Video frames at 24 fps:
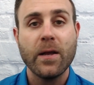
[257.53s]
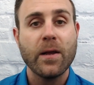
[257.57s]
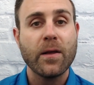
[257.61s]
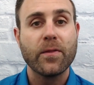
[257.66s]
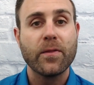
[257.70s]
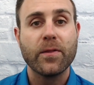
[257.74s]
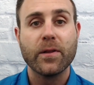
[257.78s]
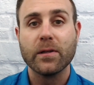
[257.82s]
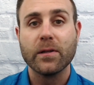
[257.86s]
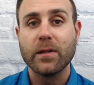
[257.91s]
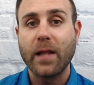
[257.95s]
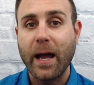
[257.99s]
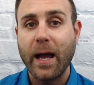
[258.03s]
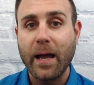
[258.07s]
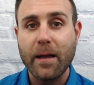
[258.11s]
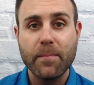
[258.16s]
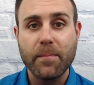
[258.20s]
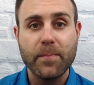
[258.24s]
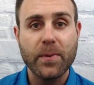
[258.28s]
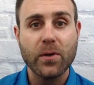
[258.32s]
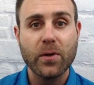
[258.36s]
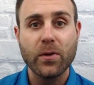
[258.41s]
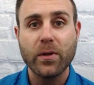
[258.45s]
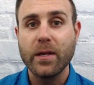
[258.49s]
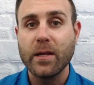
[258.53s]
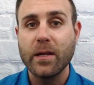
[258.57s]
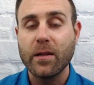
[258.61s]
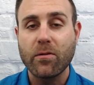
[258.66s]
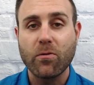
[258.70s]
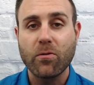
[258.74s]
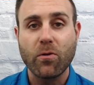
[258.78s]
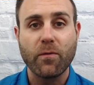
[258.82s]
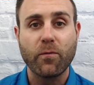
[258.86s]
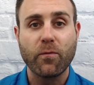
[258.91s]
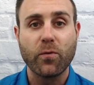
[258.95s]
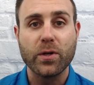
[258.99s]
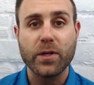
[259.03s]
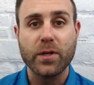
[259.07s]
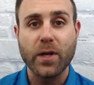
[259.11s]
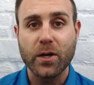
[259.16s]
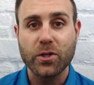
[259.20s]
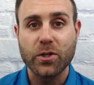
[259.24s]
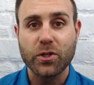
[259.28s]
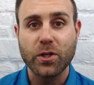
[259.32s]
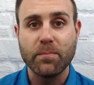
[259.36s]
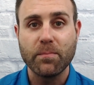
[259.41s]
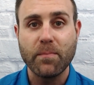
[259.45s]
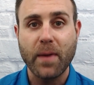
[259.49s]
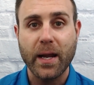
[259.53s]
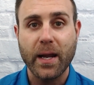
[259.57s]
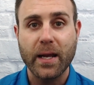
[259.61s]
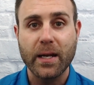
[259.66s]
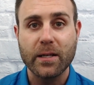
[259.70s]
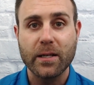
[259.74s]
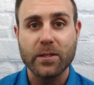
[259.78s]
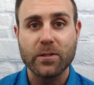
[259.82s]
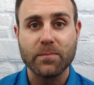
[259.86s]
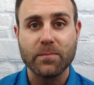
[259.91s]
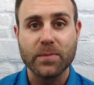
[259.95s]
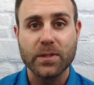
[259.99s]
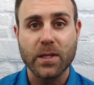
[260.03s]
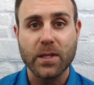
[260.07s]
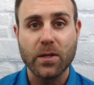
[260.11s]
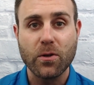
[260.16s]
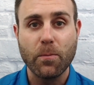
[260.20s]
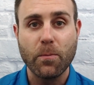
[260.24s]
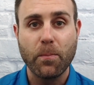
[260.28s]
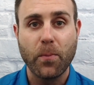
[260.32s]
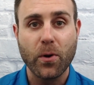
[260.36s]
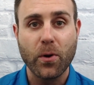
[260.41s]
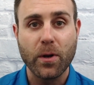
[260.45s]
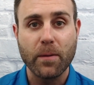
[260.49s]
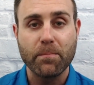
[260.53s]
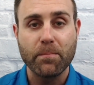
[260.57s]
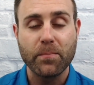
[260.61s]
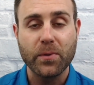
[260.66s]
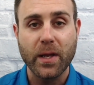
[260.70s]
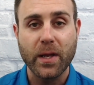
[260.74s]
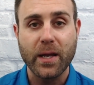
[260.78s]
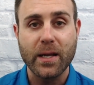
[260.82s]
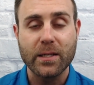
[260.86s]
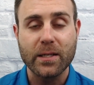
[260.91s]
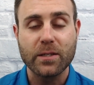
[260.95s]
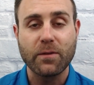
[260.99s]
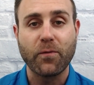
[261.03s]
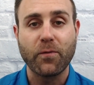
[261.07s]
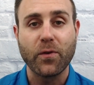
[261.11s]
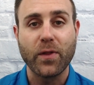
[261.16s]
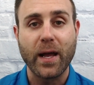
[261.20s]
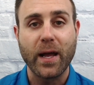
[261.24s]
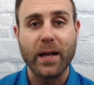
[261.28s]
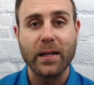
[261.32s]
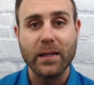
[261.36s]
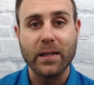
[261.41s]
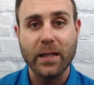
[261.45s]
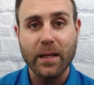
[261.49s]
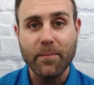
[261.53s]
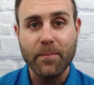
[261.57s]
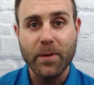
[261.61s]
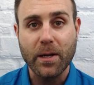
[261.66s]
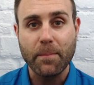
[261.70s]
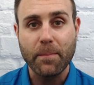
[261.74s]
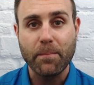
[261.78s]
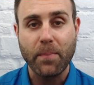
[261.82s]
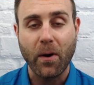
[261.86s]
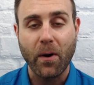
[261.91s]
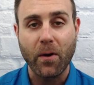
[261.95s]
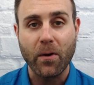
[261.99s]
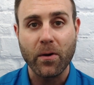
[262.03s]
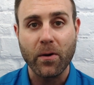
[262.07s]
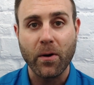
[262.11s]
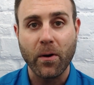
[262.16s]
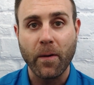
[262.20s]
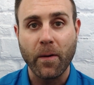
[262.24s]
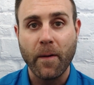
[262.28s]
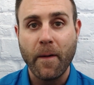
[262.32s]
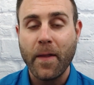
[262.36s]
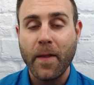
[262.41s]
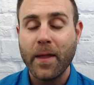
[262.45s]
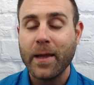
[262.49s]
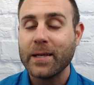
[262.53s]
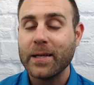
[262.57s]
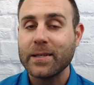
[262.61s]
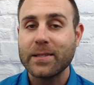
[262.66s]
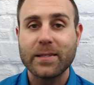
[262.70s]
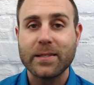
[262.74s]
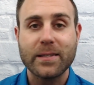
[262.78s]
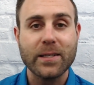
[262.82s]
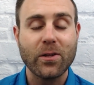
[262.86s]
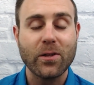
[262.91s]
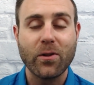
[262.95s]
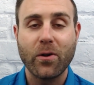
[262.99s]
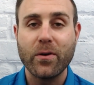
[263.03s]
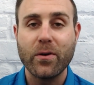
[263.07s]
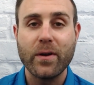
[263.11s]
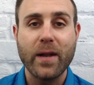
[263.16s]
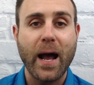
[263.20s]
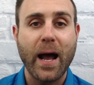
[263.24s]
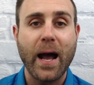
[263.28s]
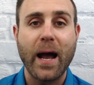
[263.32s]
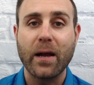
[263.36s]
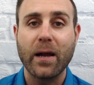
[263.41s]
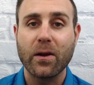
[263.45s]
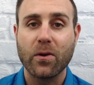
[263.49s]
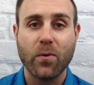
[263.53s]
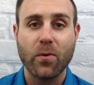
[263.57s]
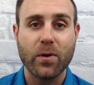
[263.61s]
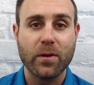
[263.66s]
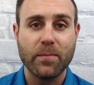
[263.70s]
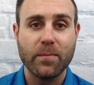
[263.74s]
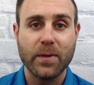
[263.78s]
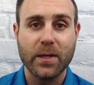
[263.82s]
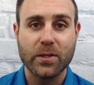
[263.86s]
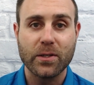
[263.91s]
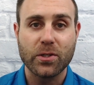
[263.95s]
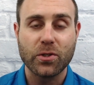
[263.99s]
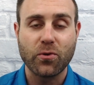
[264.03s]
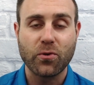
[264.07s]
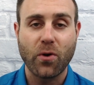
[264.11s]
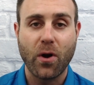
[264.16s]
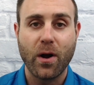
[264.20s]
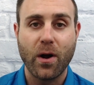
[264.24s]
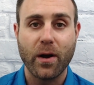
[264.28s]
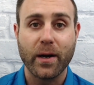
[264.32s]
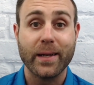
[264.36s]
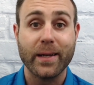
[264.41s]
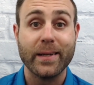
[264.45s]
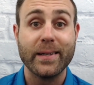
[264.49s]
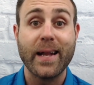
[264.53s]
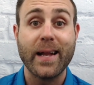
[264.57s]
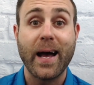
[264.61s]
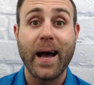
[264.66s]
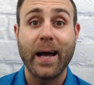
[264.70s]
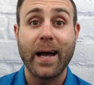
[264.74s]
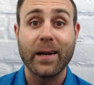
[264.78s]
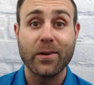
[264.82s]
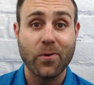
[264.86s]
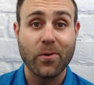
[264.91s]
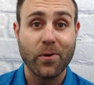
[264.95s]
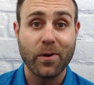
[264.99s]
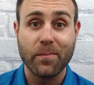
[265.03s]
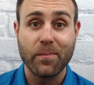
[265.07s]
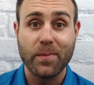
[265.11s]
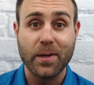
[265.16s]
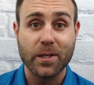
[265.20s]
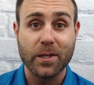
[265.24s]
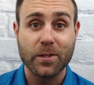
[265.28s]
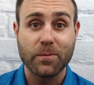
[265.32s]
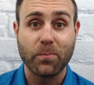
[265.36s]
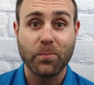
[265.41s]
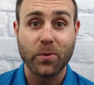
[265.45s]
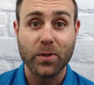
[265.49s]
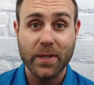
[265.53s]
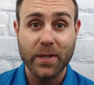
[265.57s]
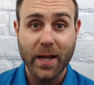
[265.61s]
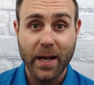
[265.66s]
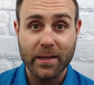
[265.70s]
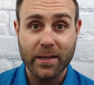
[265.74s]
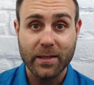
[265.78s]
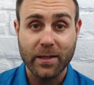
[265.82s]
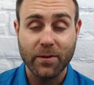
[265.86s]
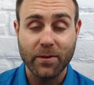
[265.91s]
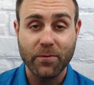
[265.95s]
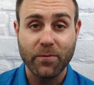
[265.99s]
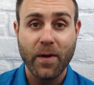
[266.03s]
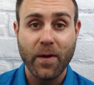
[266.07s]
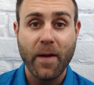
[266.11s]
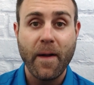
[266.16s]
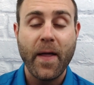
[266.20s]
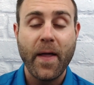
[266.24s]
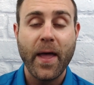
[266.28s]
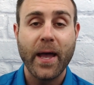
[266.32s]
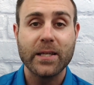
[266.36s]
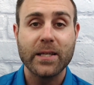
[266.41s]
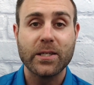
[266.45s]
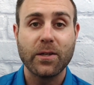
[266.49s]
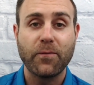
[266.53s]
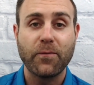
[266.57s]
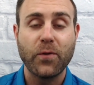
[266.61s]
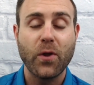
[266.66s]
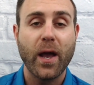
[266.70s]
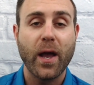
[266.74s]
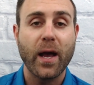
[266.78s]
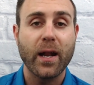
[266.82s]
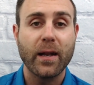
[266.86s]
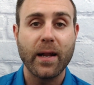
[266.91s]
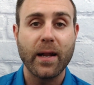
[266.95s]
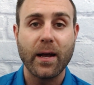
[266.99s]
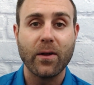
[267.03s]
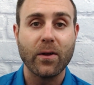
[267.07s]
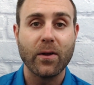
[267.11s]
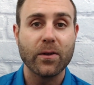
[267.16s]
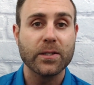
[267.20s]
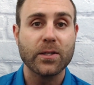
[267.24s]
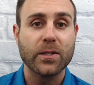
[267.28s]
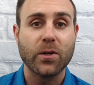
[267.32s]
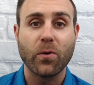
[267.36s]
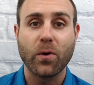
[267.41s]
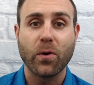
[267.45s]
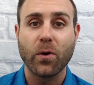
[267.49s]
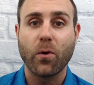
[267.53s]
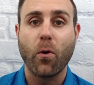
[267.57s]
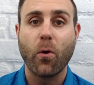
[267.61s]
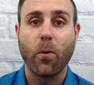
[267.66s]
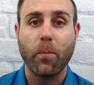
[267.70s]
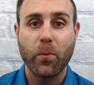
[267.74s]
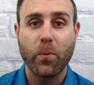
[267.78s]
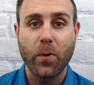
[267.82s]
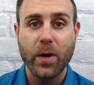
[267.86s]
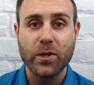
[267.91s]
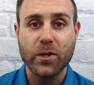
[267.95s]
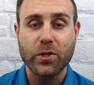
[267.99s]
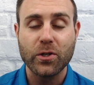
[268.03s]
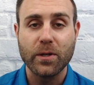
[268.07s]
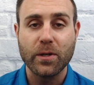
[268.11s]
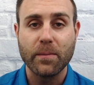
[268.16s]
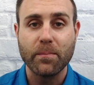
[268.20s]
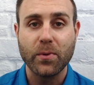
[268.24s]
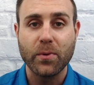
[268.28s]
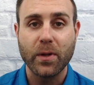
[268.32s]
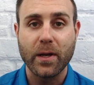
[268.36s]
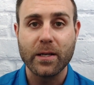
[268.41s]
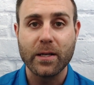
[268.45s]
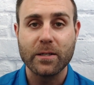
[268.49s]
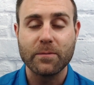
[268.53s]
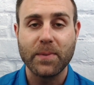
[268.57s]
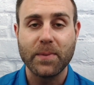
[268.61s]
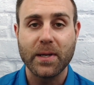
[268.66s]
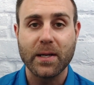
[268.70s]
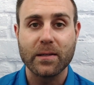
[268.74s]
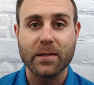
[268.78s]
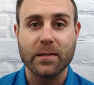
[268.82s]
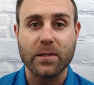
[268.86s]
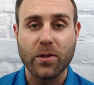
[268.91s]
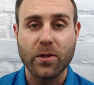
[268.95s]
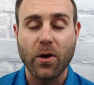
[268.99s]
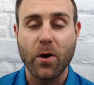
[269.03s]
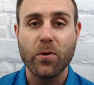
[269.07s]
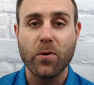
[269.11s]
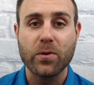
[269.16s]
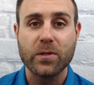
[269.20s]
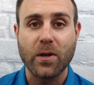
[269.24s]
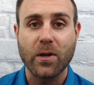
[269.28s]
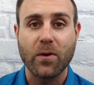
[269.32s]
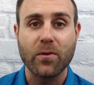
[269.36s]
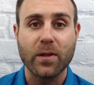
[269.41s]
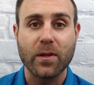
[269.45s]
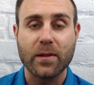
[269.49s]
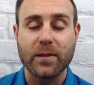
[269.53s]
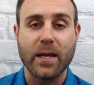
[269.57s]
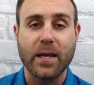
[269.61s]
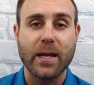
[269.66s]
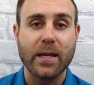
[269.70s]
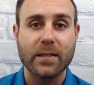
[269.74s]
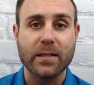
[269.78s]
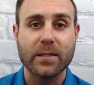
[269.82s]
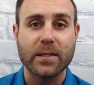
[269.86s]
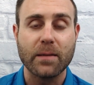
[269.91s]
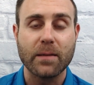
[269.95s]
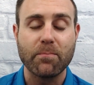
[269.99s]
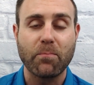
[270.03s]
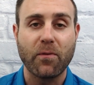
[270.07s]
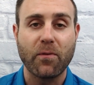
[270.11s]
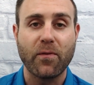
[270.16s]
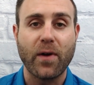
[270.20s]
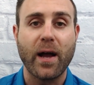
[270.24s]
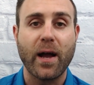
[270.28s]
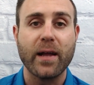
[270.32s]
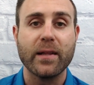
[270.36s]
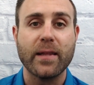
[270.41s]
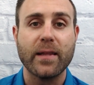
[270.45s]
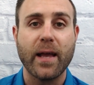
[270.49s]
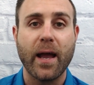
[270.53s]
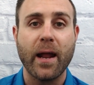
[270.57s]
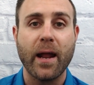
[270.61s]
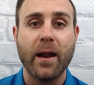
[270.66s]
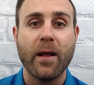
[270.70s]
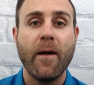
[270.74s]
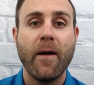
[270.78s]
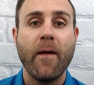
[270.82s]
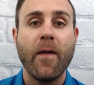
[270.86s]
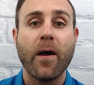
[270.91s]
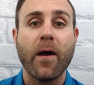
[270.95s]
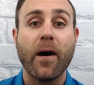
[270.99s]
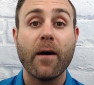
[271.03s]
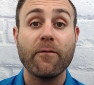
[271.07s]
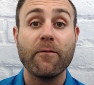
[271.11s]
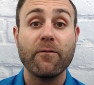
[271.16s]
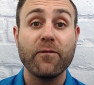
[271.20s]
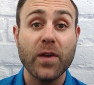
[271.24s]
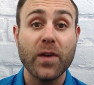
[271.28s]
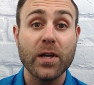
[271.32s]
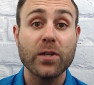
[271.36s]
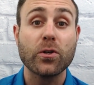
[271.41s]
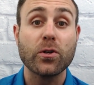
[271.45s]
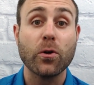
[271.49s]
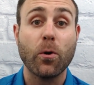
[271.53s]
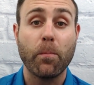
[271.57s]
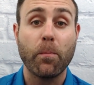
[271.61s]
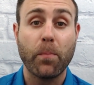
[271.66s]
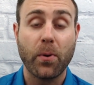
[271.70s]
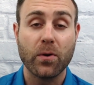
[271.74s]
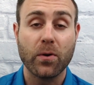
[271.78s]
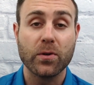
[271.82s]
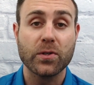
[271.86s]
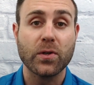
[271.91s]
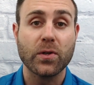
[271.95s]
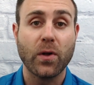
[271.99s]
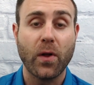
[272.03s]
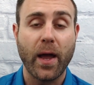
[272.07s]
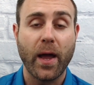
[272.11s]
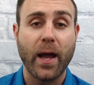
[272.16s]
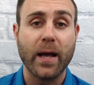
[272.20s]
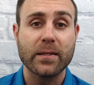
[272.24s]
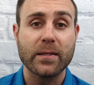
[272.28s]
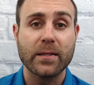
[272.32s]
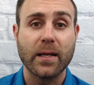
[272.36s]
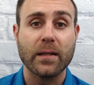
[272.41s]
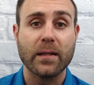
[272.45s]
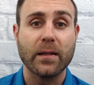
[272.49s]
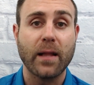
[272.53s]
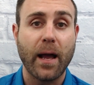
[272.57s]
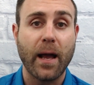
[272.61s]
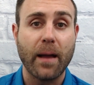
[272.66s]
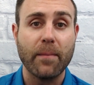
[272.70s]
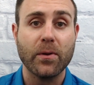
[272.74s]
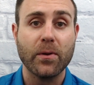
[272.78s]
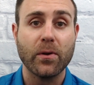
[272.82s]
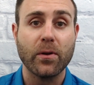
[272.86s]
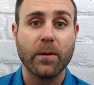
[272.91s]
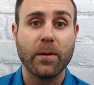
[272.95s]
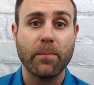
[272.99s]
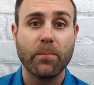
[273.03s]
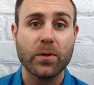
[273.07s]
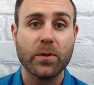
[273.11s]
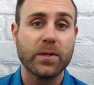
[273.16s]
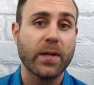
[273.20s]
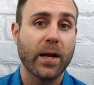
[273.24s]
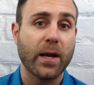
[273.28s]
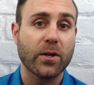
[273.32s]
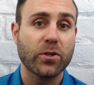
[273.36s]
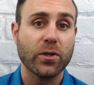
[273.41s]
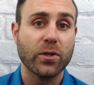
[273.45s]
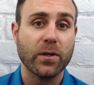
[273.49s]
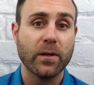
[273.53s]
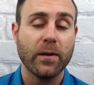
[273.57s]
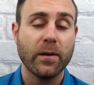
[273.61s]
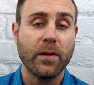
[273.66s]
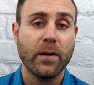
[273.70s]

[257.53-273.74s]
the liability sort of reduction mechanisms that you put in place for that limited partner still are not going to be as strong and not going to be as protective as if you had an LLC or a corporation in place, because those are the things that provide that official personal asset liability protection.